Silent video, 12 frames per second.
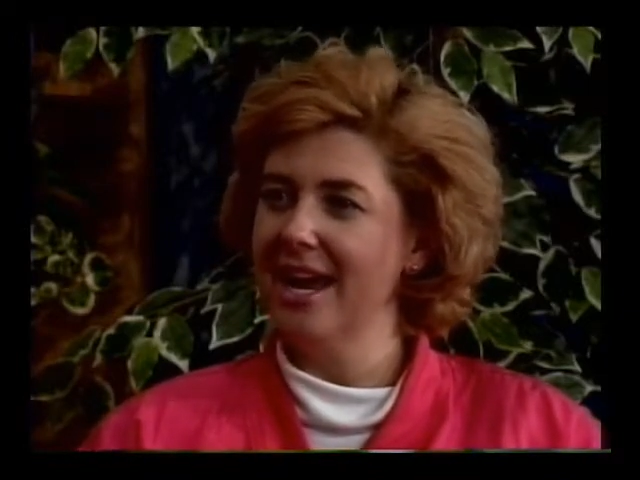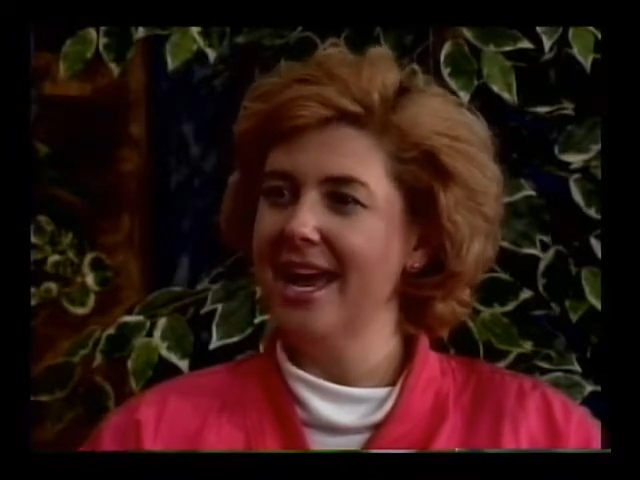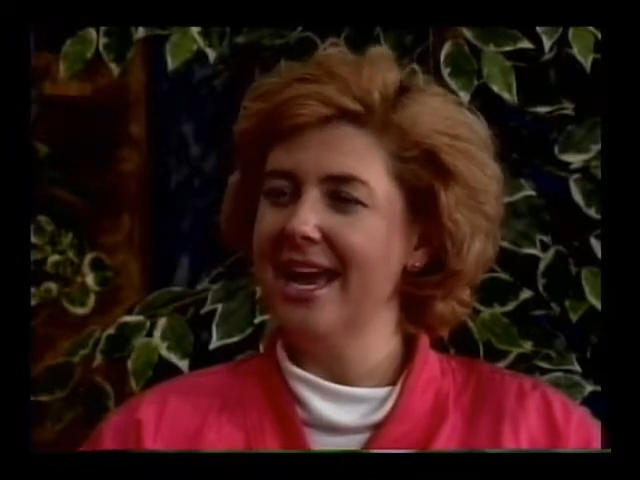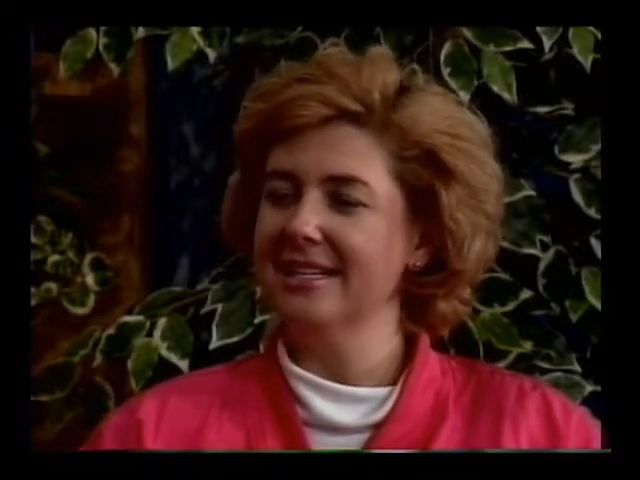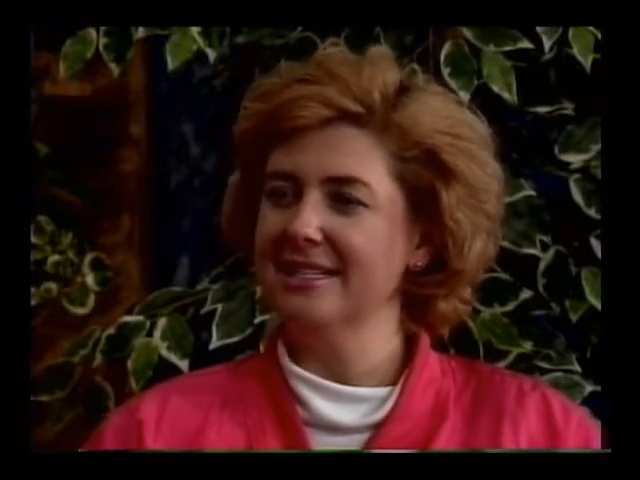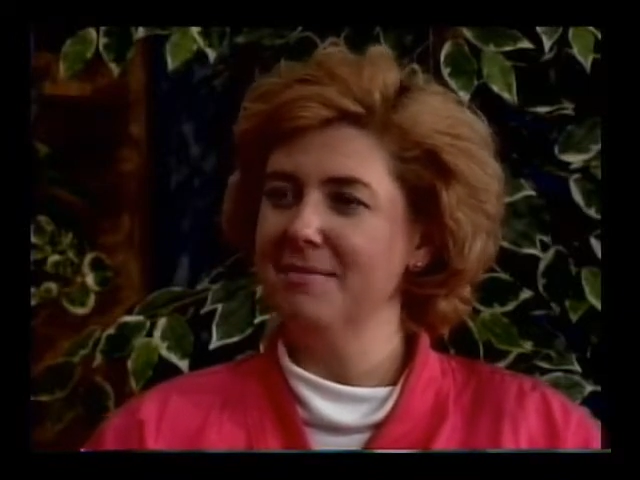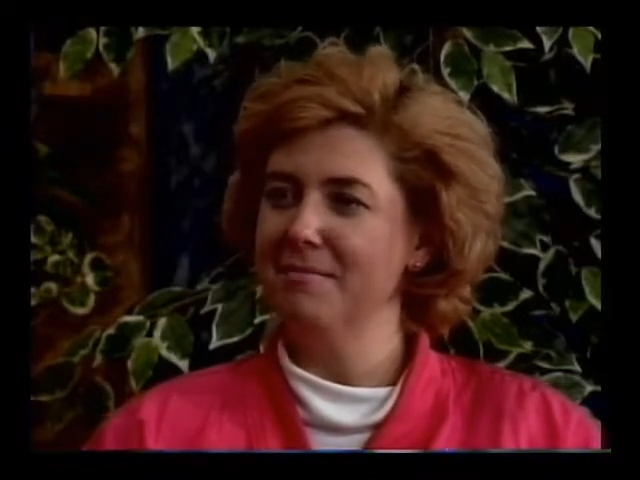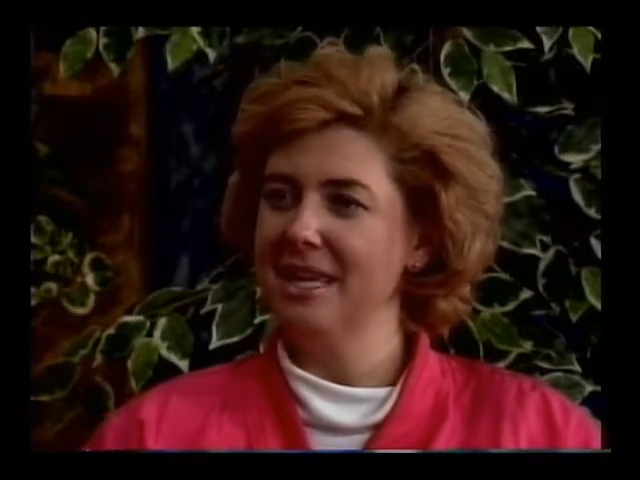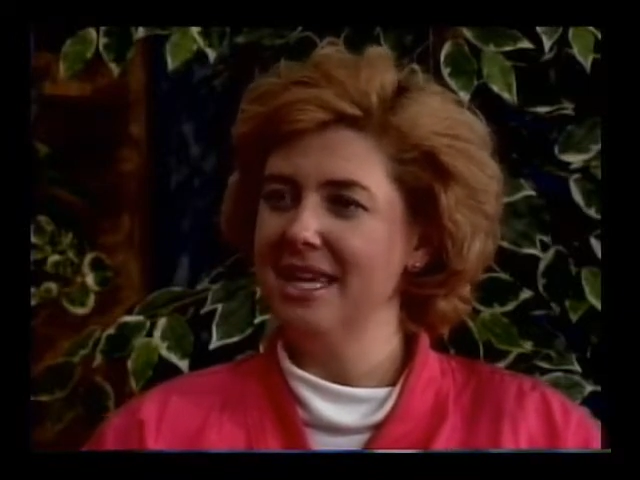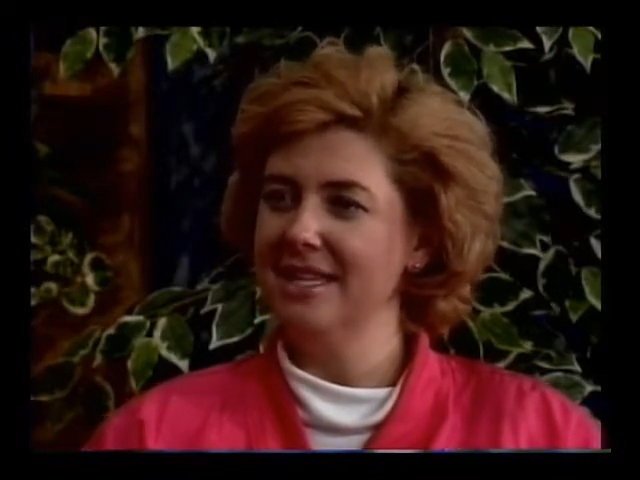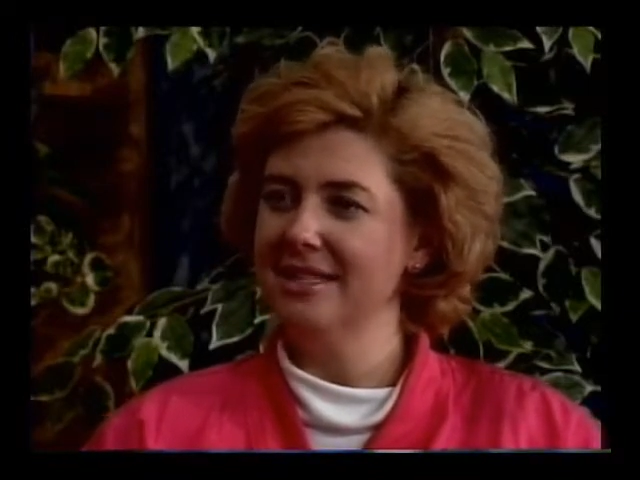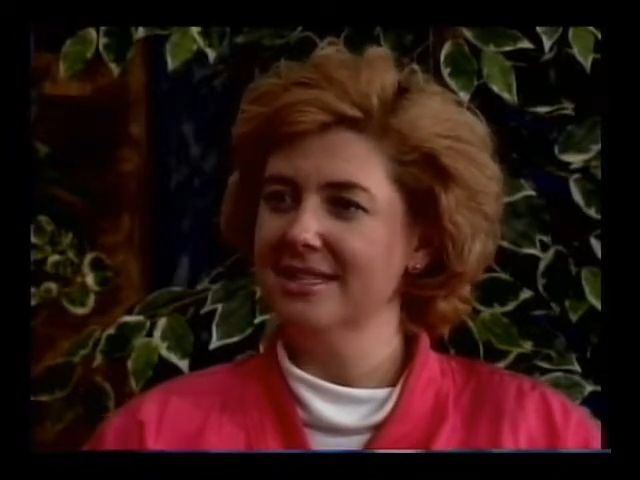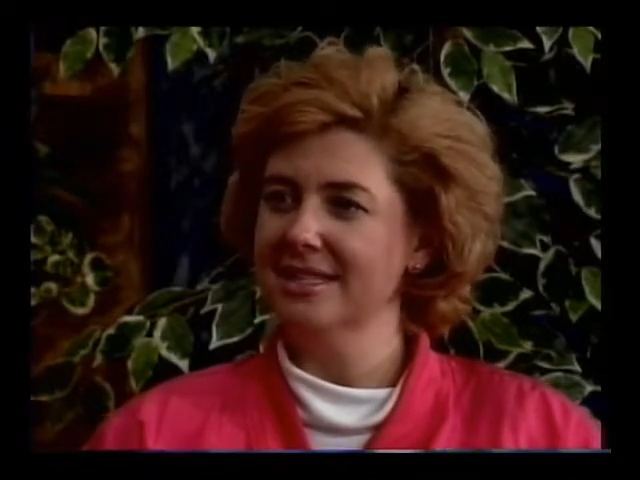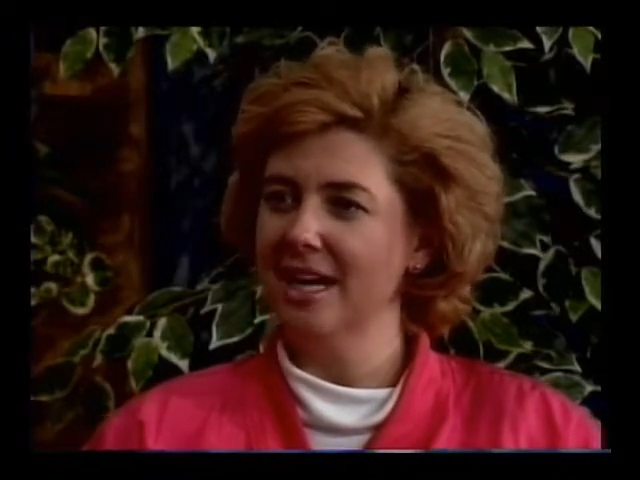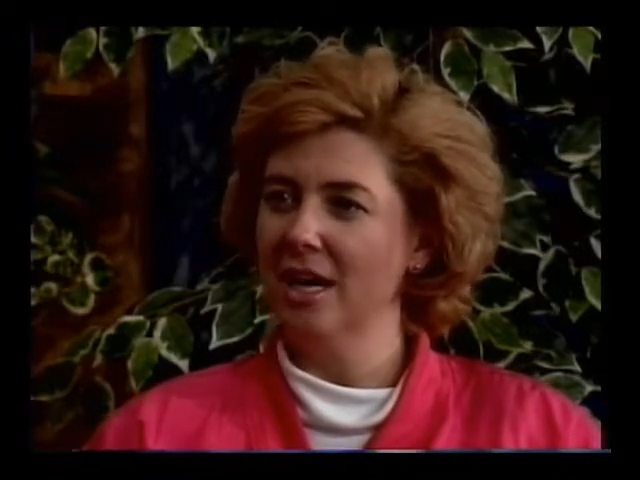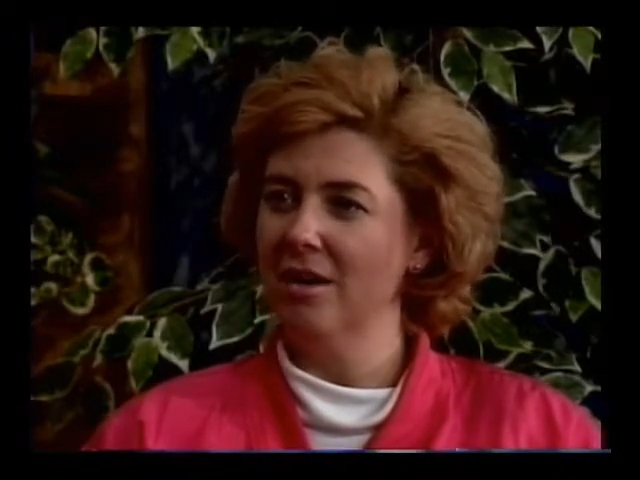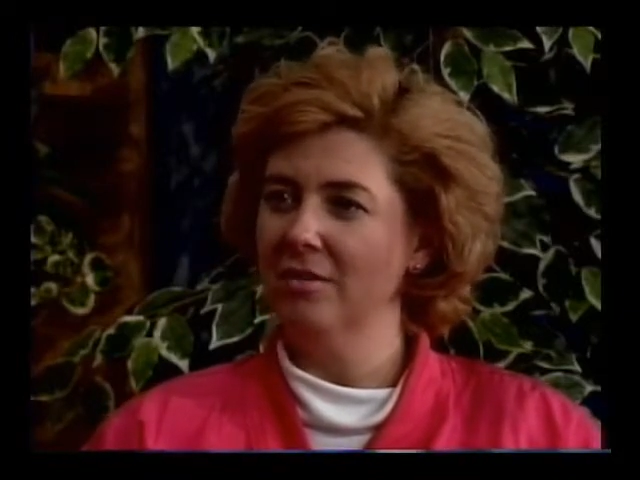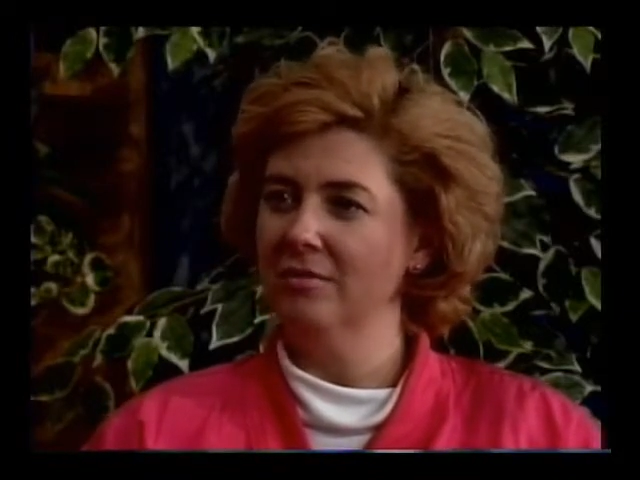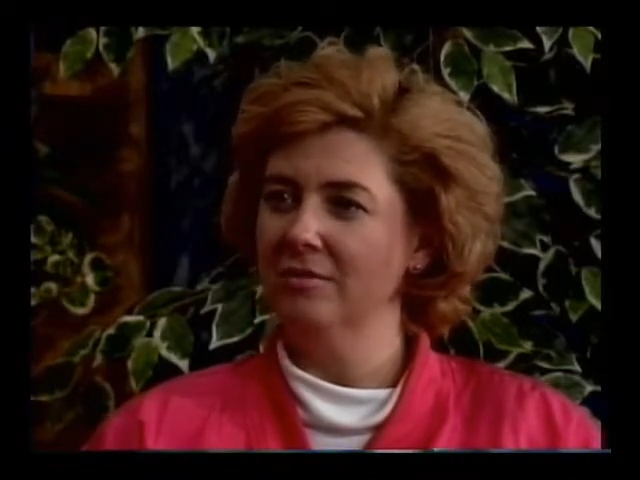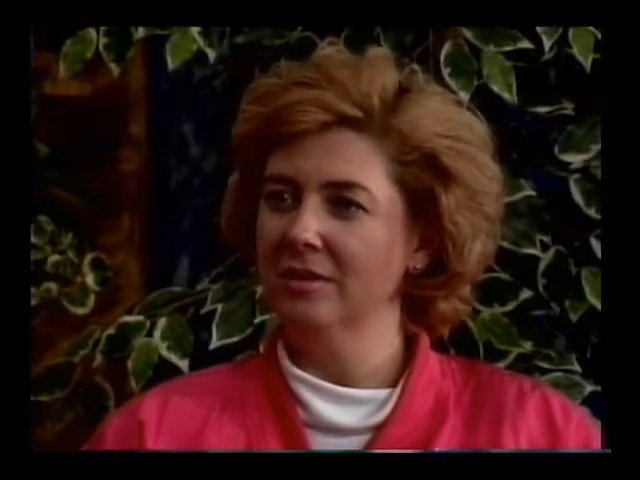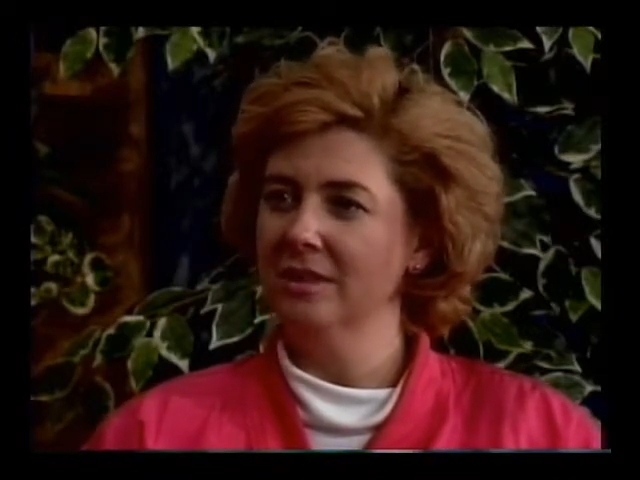as a means of